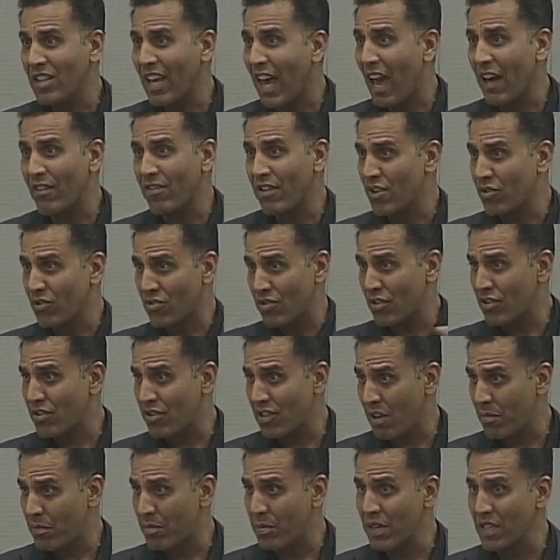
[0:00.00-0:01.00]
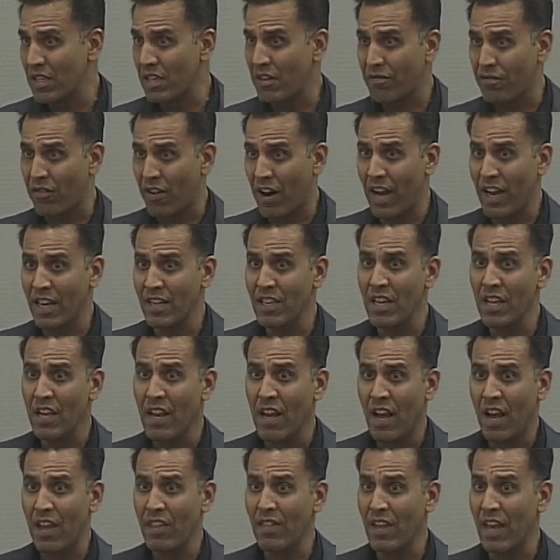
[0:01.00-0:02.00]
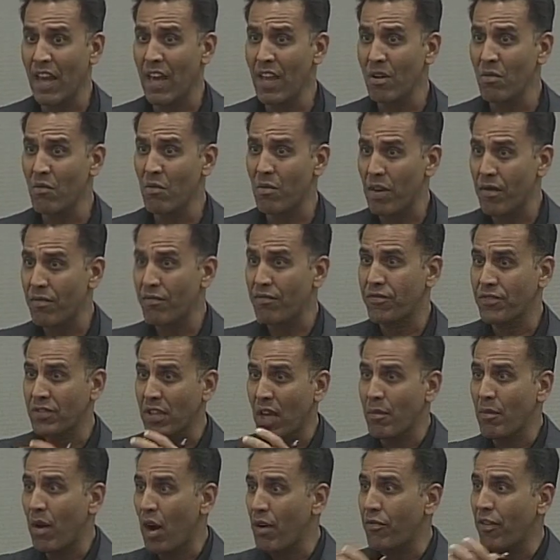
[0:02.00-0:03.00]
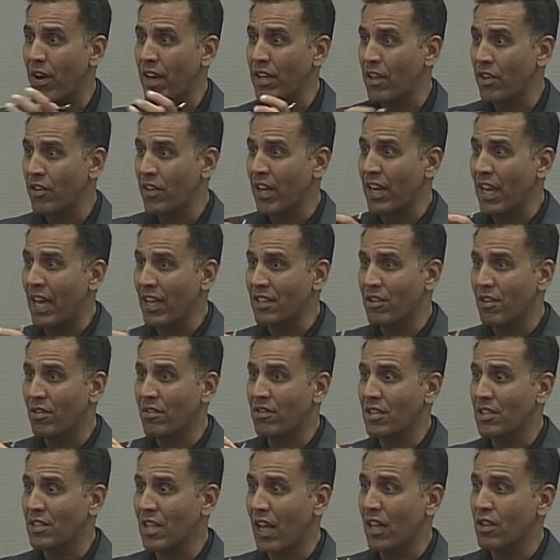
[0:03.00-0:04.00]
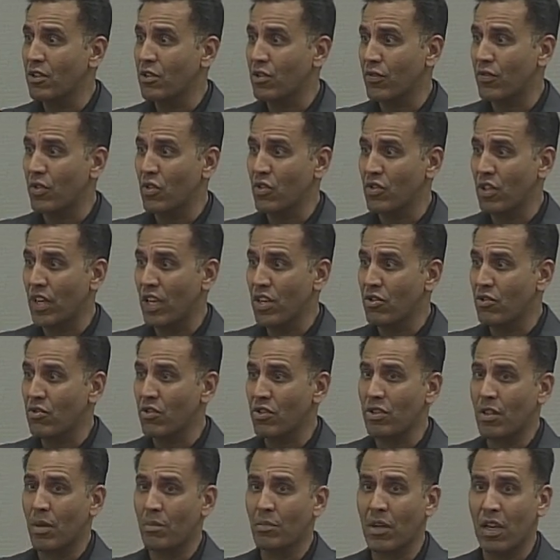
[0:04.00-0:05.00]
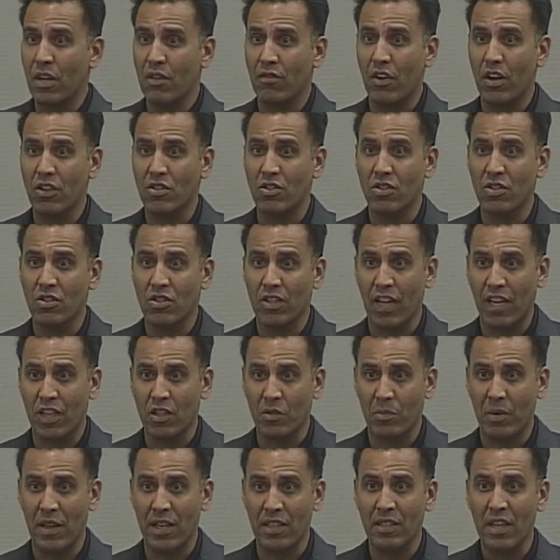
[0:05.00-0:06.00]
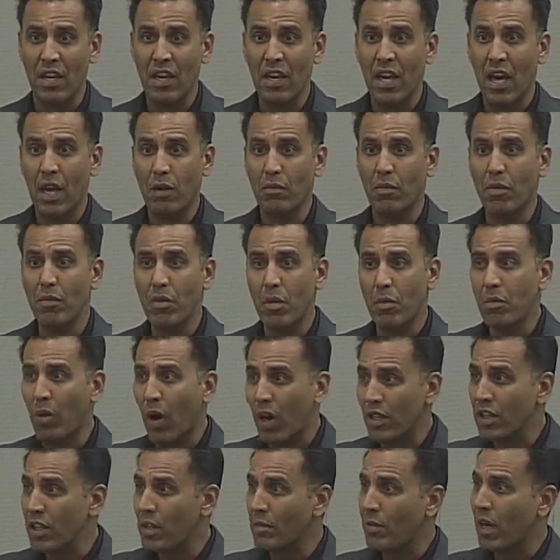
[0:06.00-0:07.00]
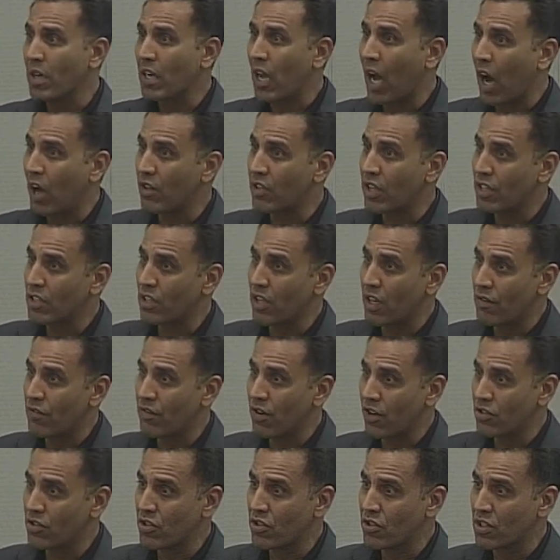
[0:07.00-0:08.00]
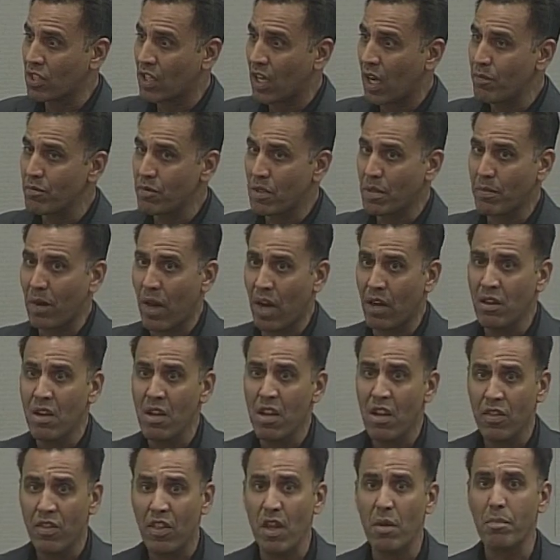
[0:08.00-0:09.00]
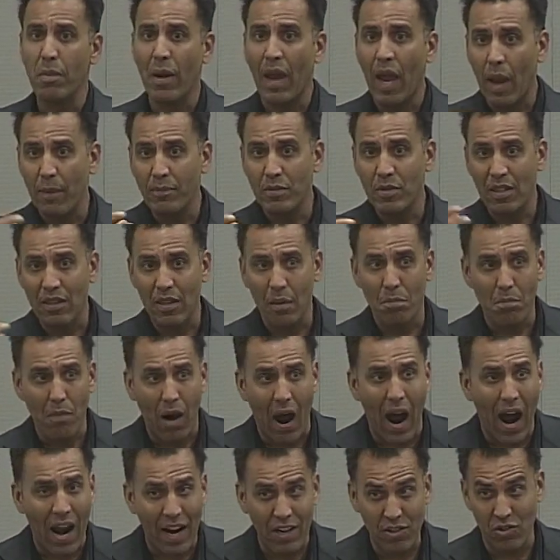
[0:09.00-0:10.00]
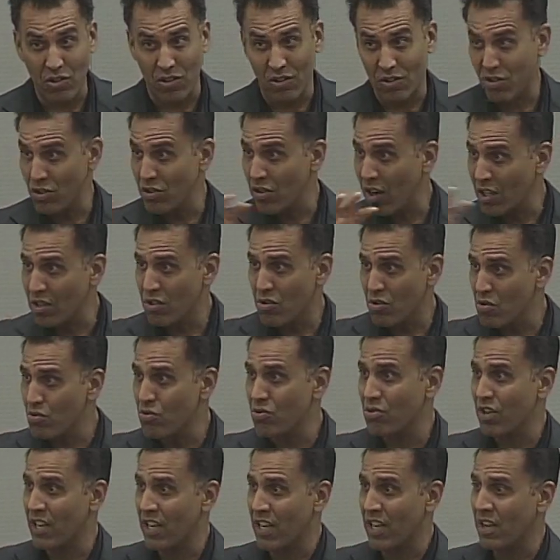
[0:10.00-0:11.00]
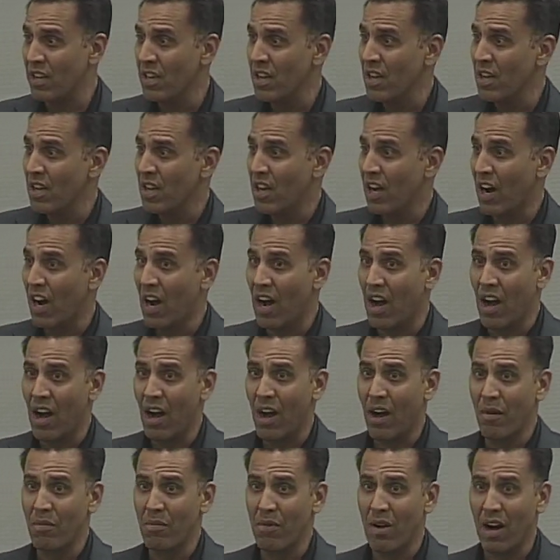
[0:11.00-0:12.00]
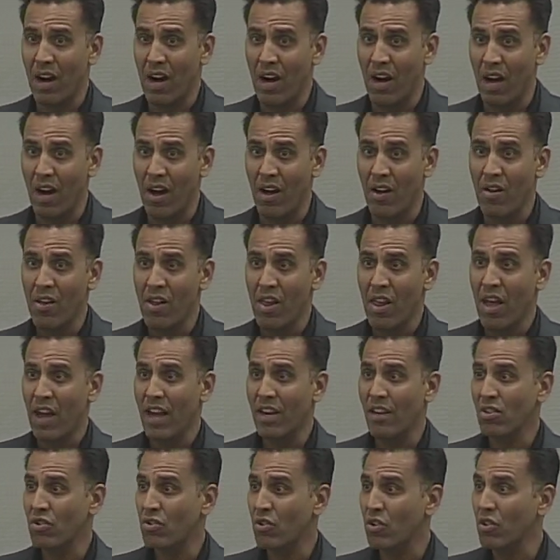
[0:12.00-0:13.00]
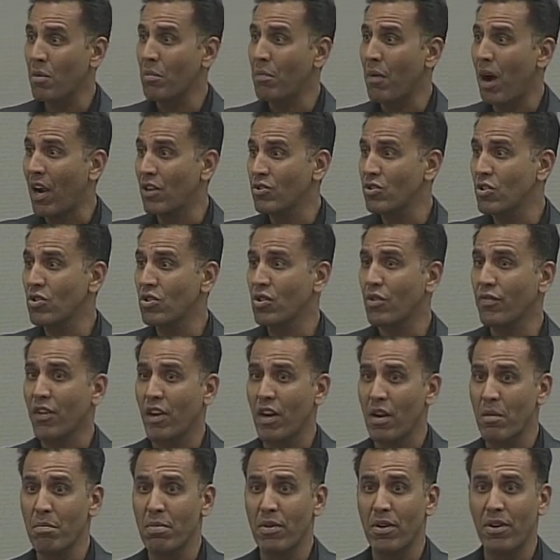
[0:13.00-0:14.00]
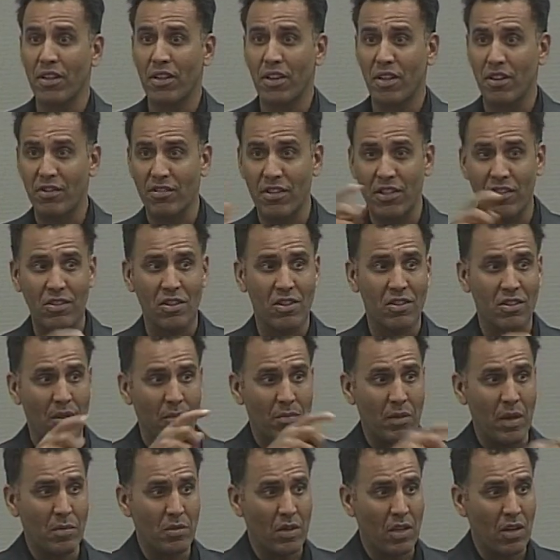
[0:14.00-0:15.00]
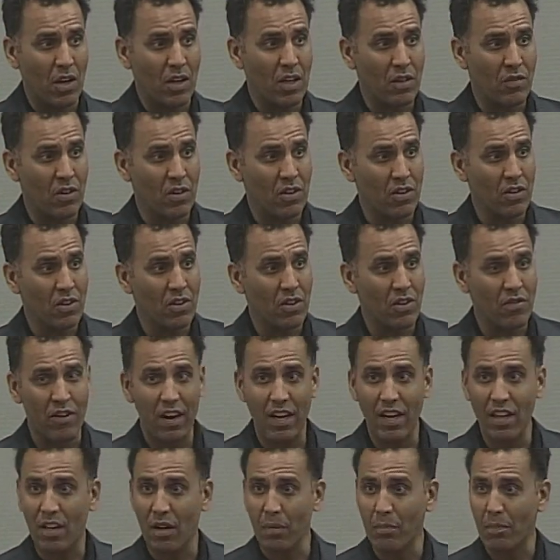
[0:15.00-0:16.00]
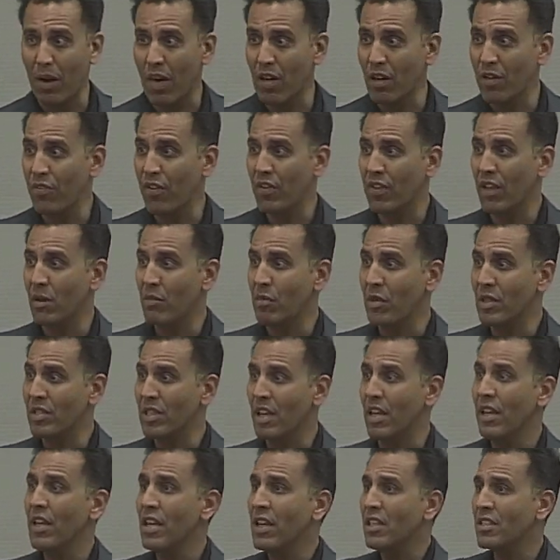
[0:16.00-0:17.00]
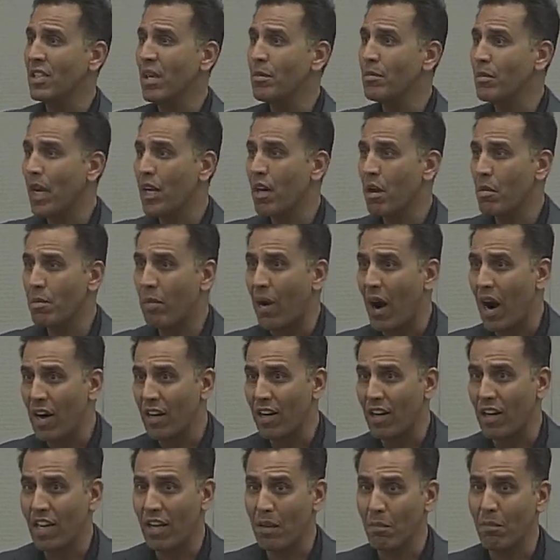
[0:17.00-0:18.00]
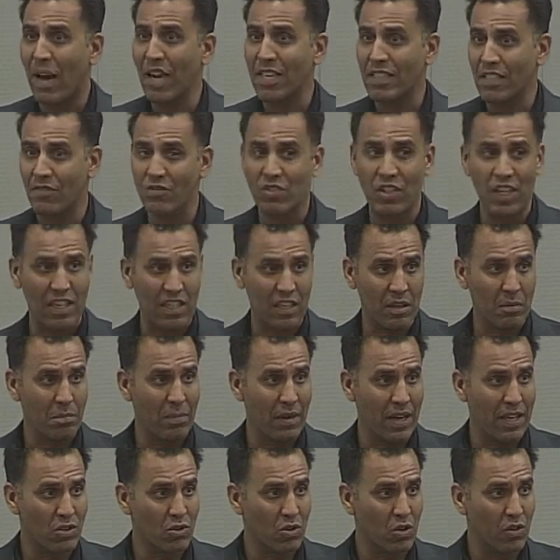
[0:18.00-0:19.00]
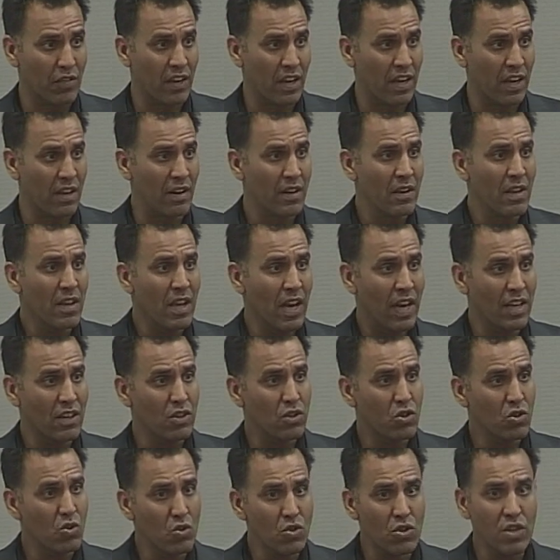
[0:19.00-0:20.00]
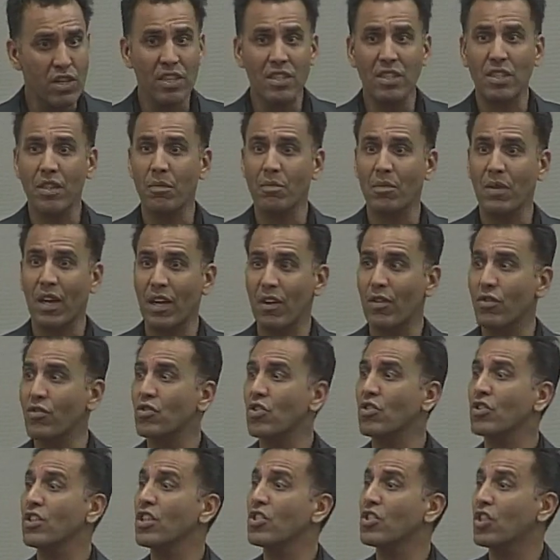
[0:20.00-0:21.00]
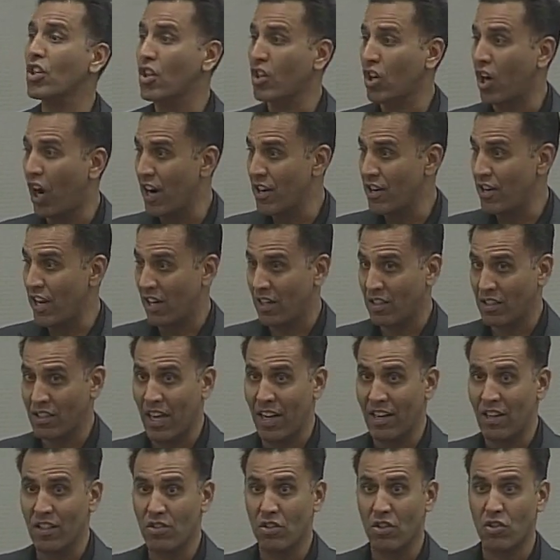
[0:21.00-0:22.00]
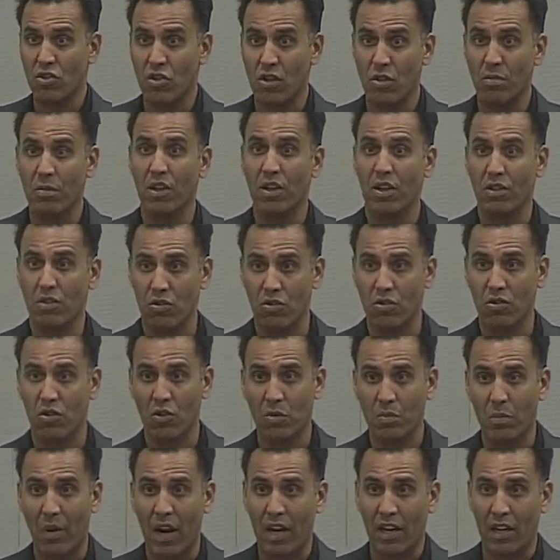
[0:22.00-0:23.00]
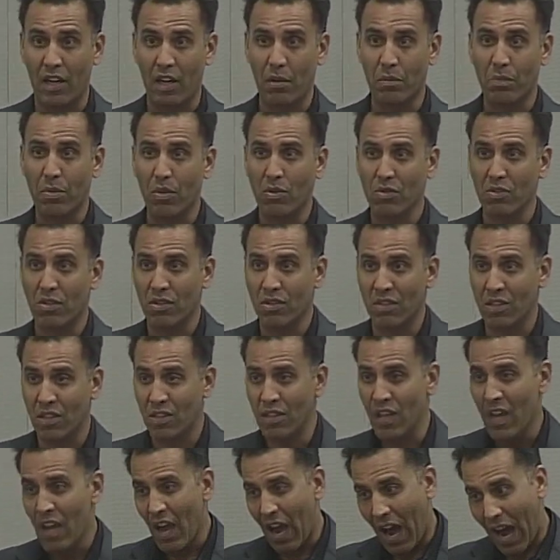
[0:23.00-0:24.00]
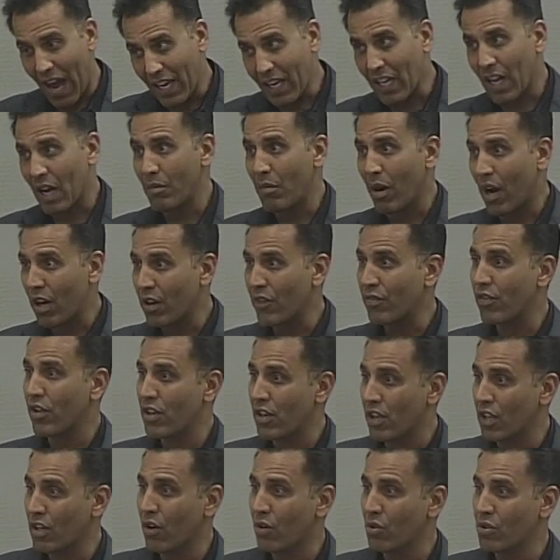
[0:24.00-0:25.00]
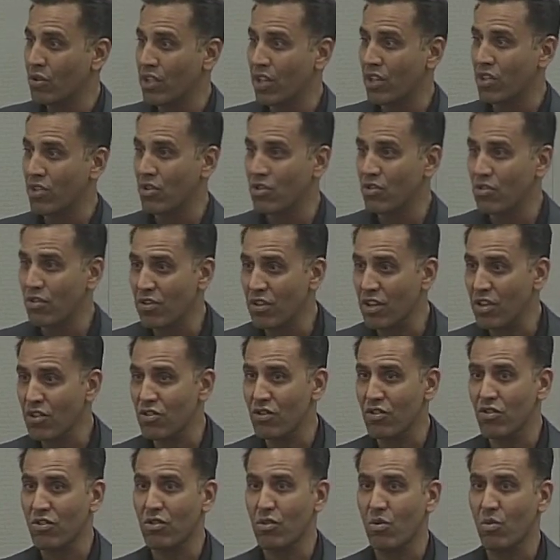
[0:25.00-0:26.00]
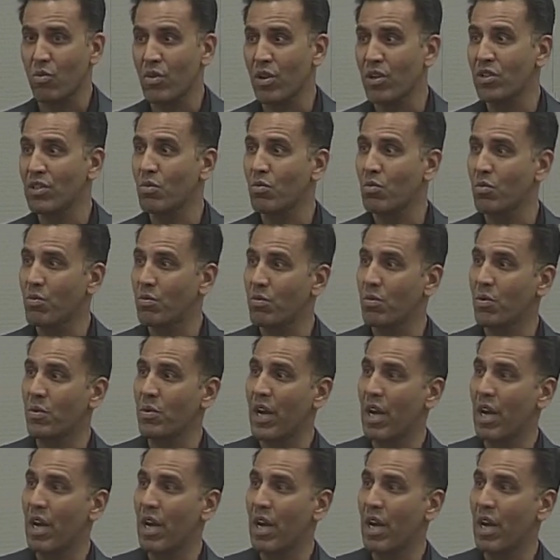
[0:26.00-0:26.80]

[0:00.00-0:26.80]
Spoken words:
actors have interests, they're predefined, and then we somehow find out that as a result of those interests, some convergence takes place. And when we're bothered about how that convergence comes about, then perhaps in the margins, not usually, and it's sort of the margins of our empirical research sometimes, and not even in the theoretical part of it, that we say some kind of bargaining might have taken place over here, and it's usually some kind of strategic conduct that is attributed to those bargaining processes. I come out of the negotiation tradition, so